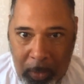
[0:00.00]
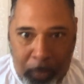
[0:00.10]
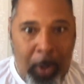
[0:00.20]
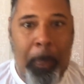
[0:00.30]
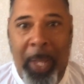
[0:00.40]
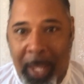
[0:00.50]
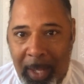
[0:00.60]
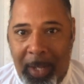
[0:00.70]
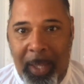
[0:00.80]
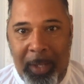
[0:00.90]

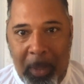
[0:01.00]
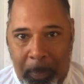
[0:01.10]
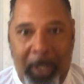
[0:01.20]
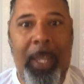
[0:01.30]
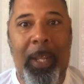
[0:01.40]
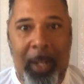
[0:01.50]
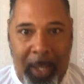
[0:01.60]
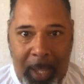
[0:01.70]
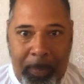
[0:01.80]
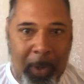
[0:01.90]
repeal it
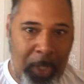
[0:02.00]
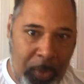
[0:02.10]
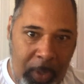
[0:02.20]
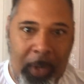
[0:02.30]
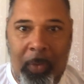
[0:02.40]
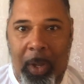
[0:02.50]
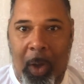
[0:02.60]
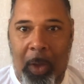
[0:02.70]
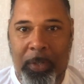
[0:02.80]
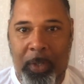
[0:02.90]
completely by triggering
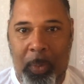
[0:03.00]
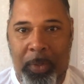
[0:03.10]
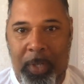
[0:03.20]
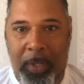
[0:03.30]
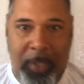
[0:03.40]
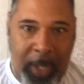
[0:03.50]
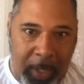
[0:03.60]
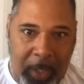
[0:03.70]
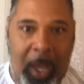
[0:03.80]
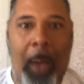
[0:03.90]
Article
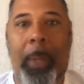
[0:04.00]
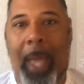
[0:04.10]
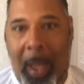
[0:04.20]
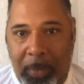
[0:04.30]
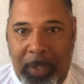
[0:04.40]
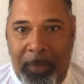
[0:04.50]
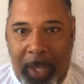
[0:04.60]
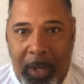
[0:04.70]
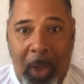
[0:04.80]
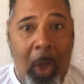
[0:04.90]
16 and coming out of
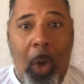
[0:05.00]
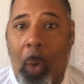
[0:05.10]
it,